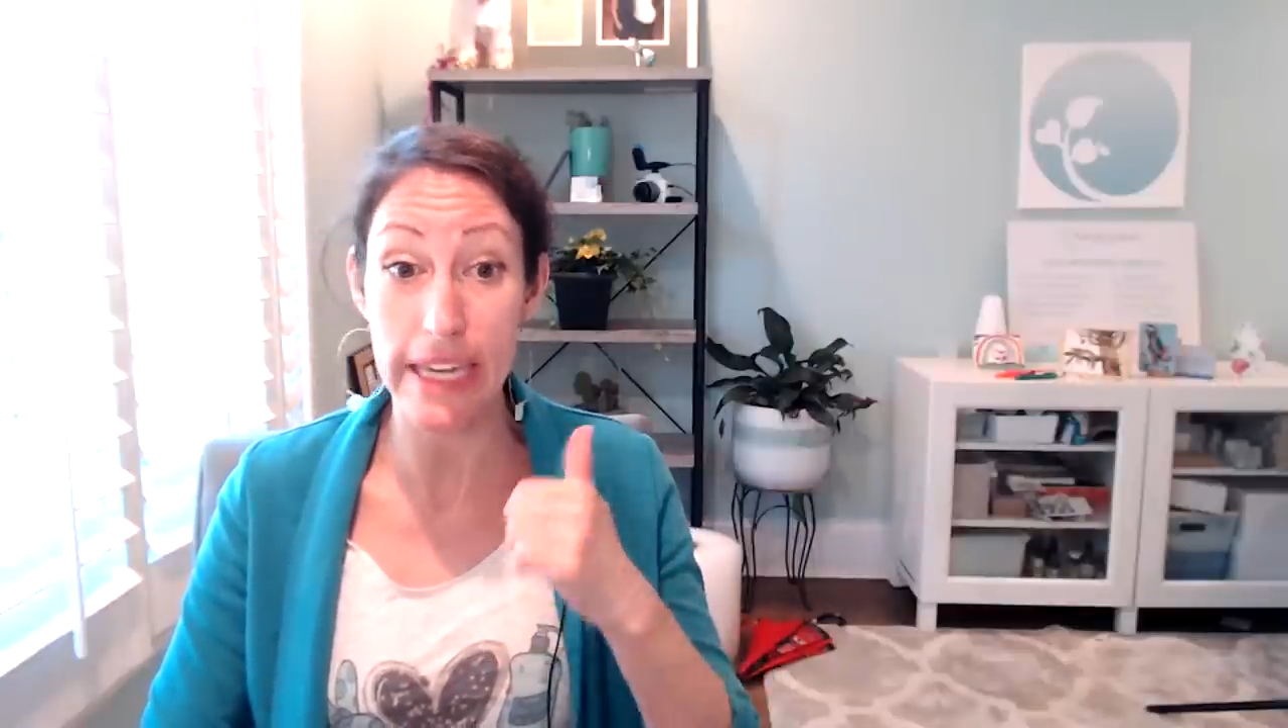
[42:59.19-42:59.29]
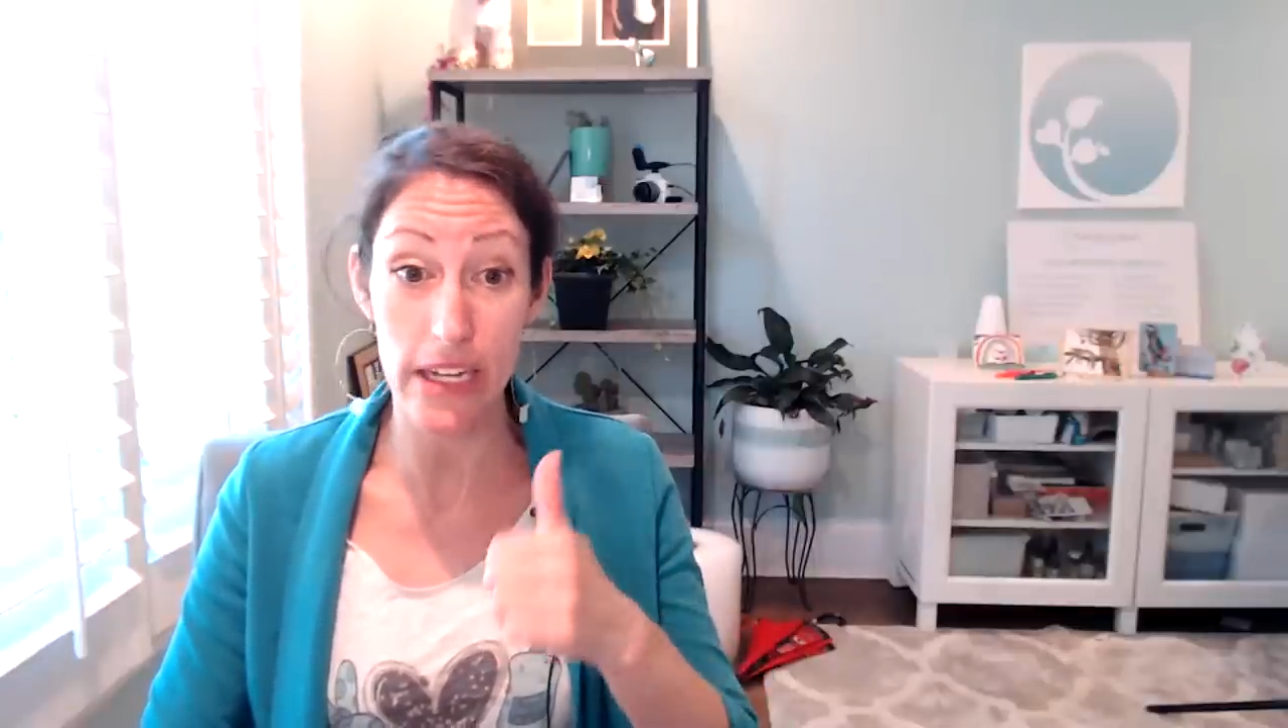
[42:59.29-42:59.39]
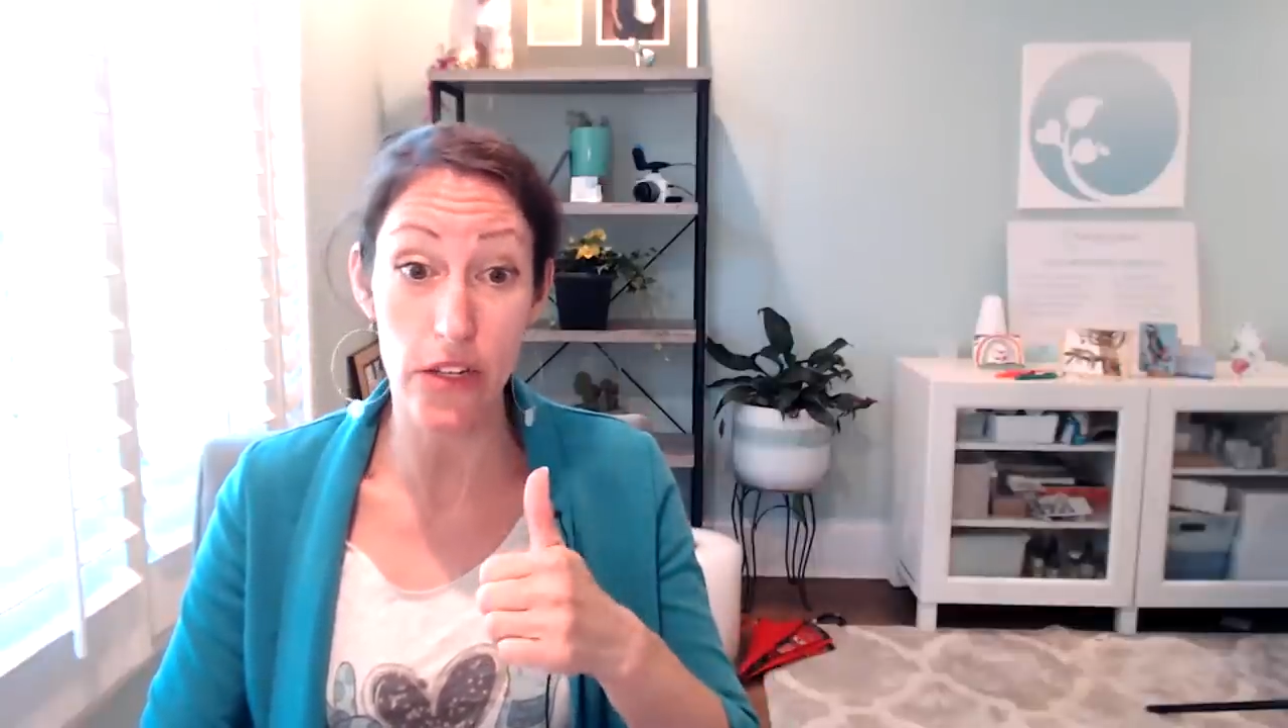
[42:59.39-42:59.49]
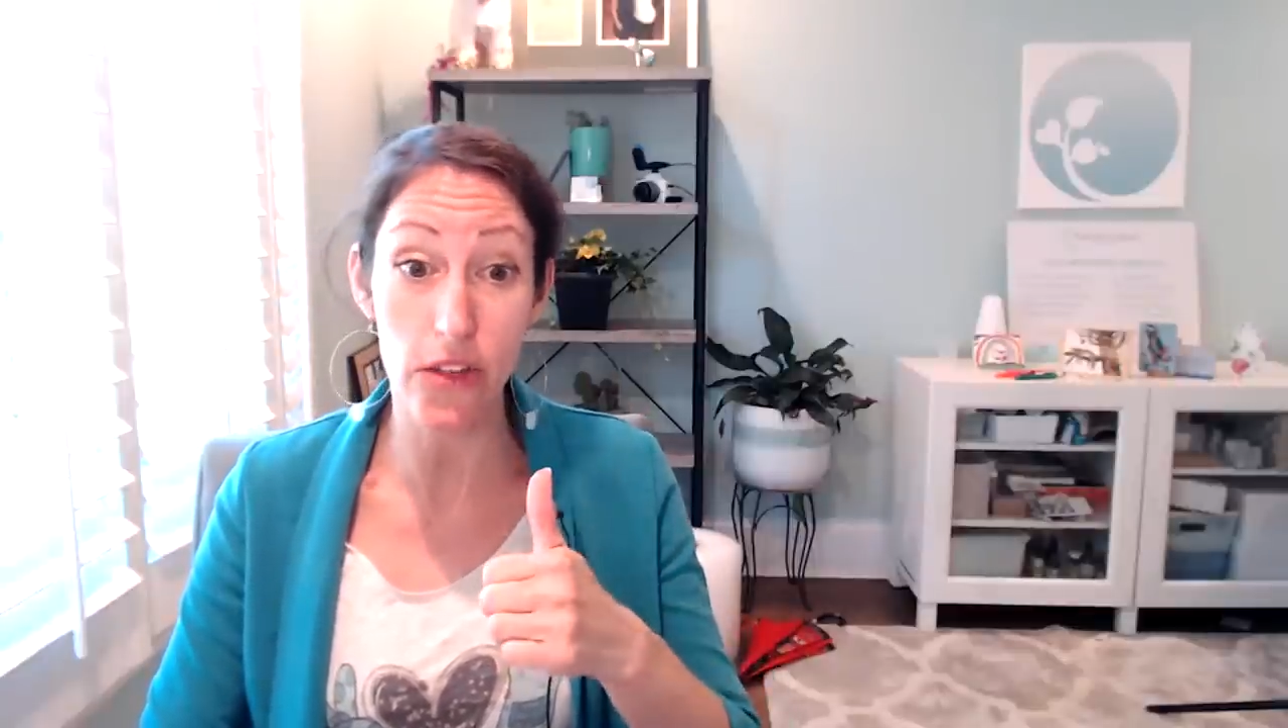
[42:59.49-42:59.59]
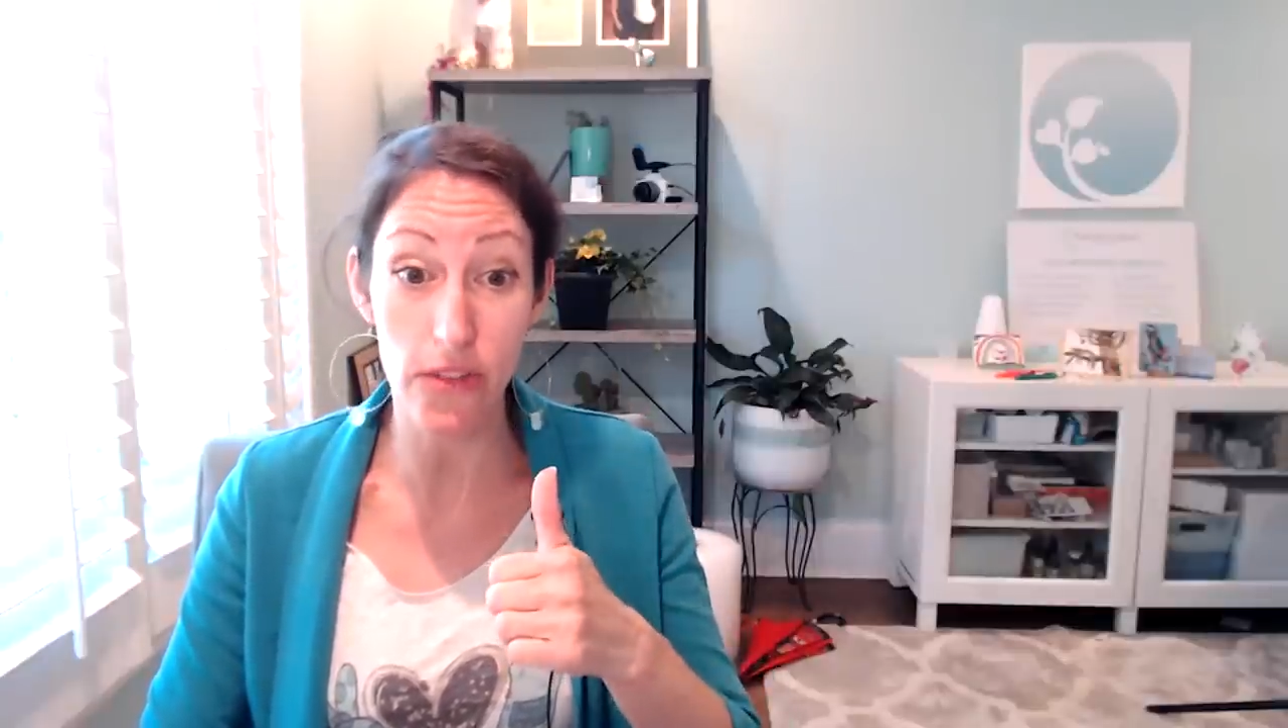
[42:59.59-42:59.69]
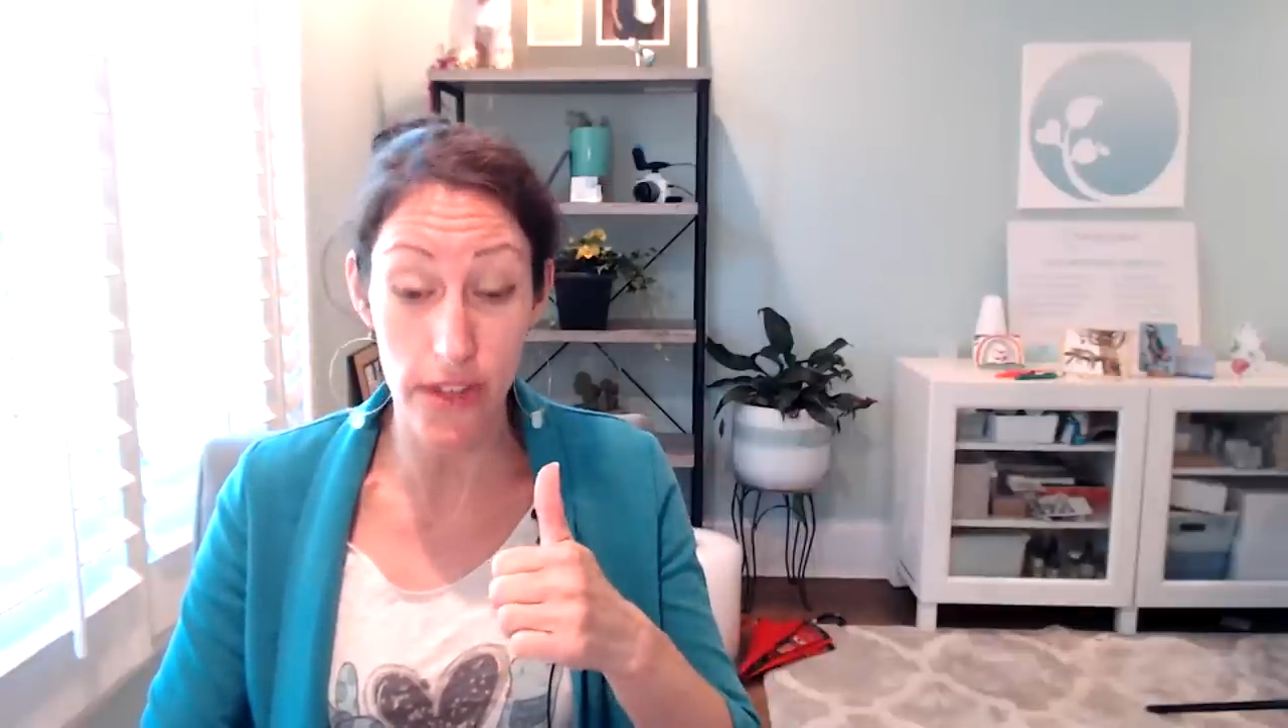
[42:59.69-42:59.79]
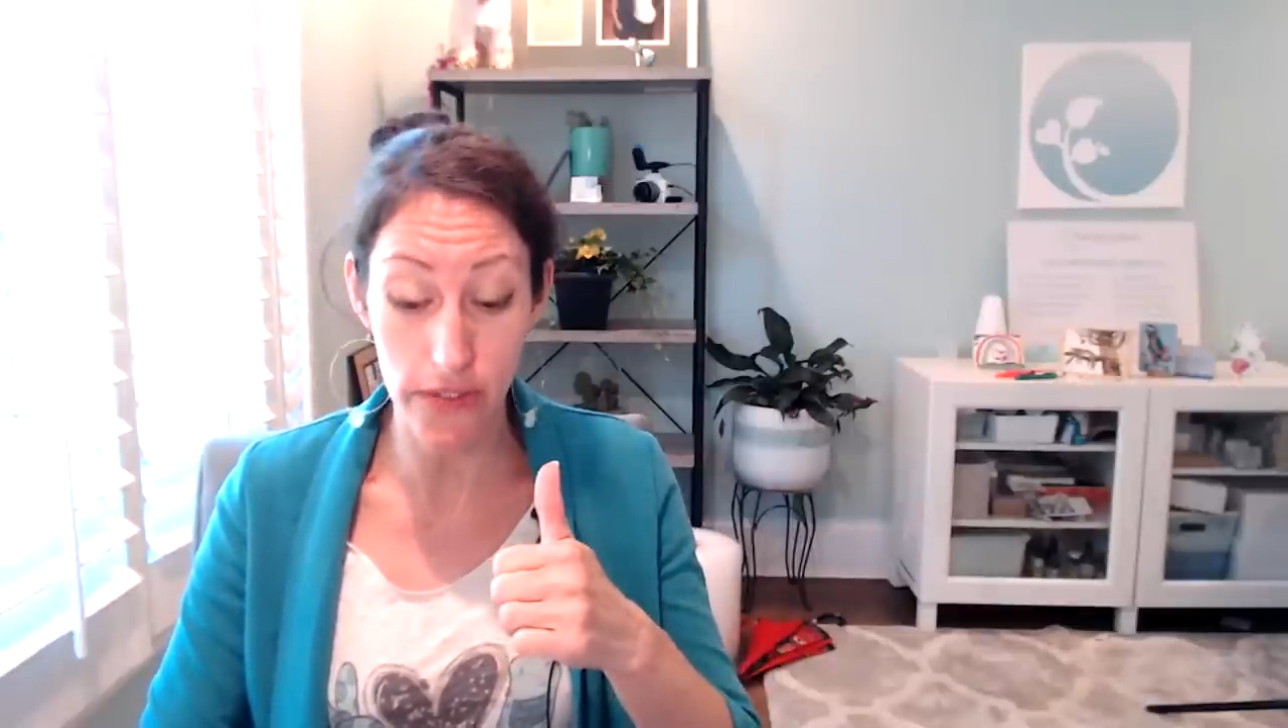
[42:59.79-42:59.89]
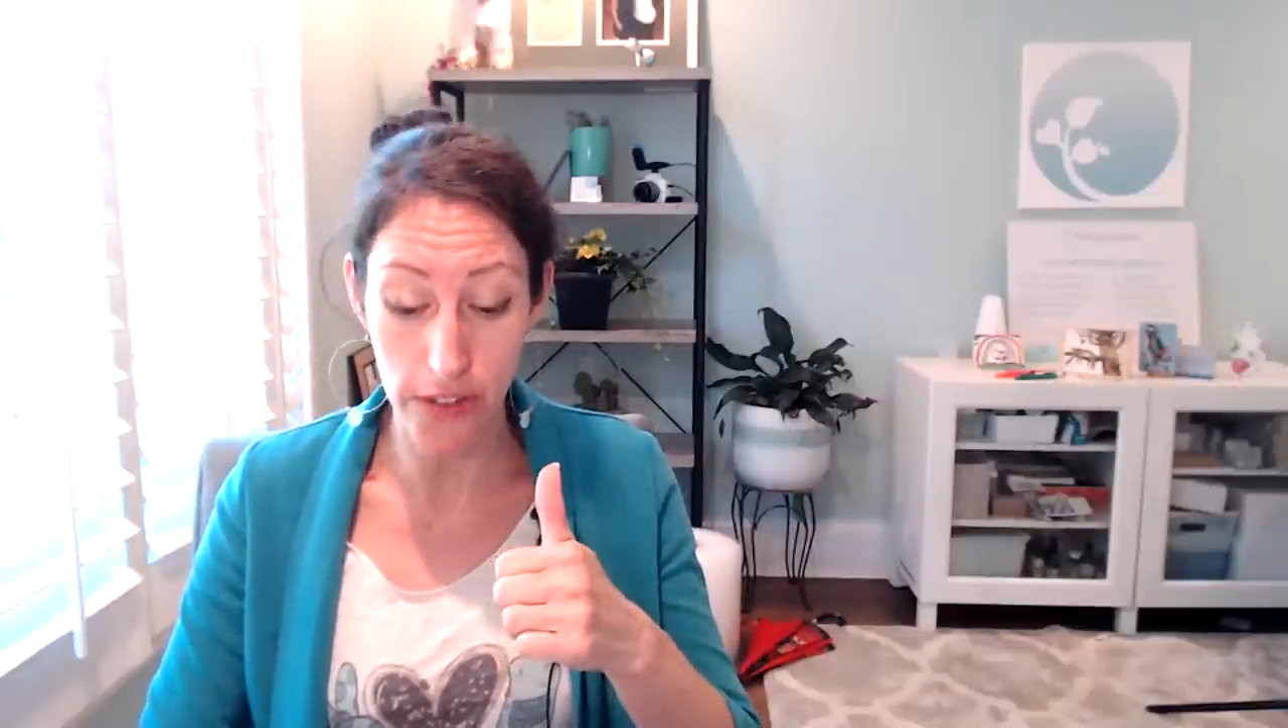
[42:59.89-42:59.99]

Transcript: and UV